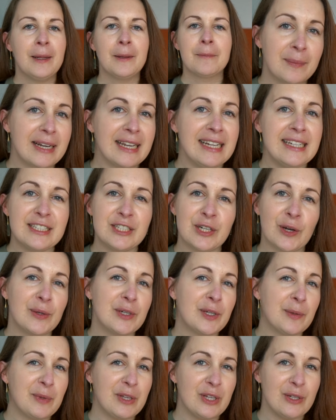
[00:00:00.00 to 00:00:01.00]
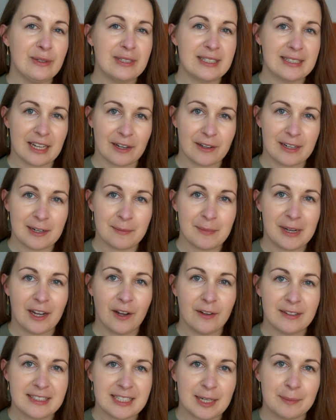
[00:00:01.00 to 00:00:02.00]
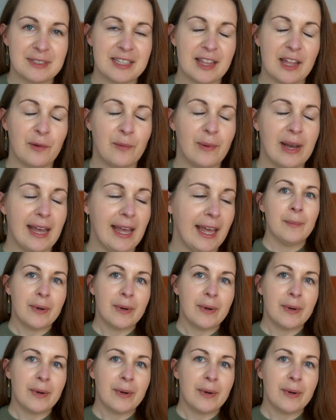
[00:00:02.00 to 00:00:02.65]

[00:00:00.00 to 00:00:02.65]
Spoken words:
Please don't abuse psychodynamic concepts that way.